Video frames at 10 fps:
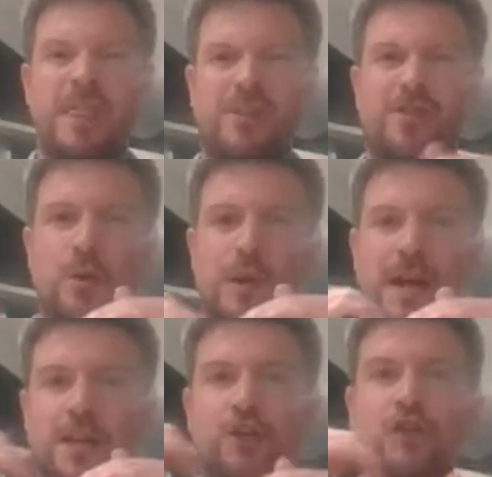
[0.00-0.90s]
there's no
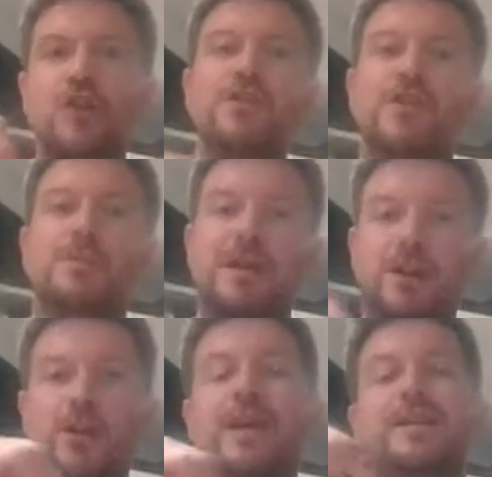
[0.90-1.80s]
kind of groove, so you
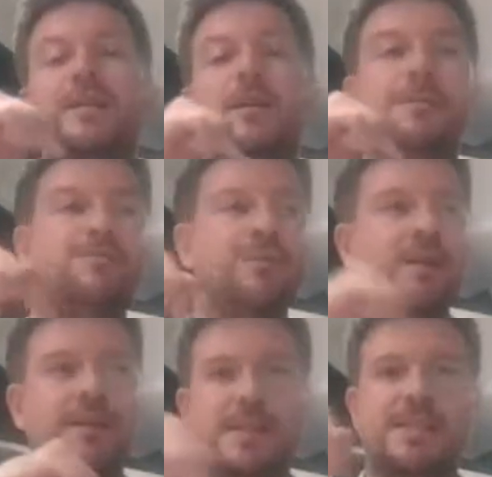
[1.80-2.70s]
might not get the
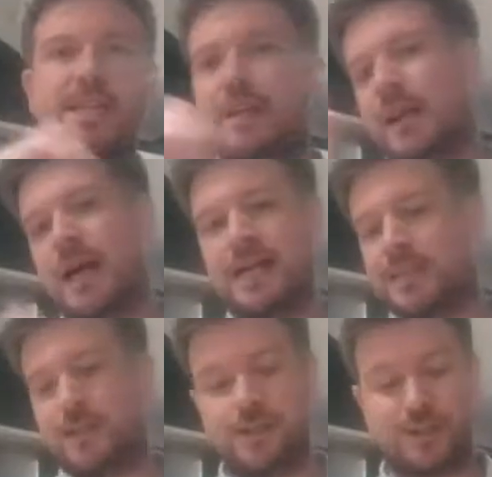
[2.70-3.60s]
searing
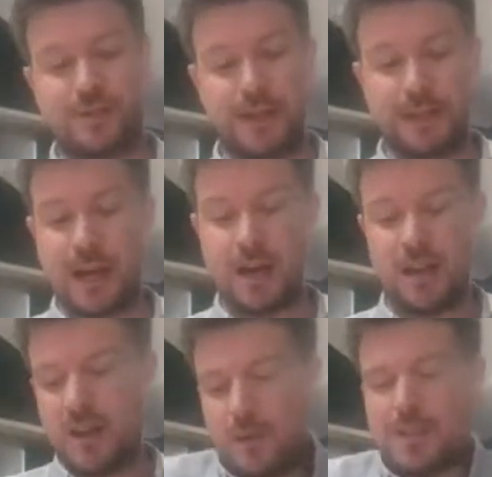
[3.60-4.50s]
lines and stuff like that,
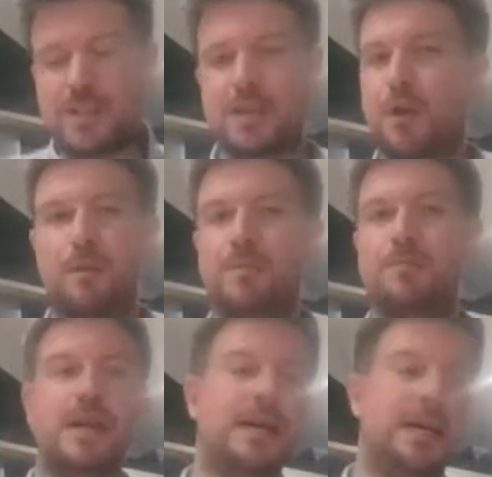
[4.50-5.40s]
which isn't a problem.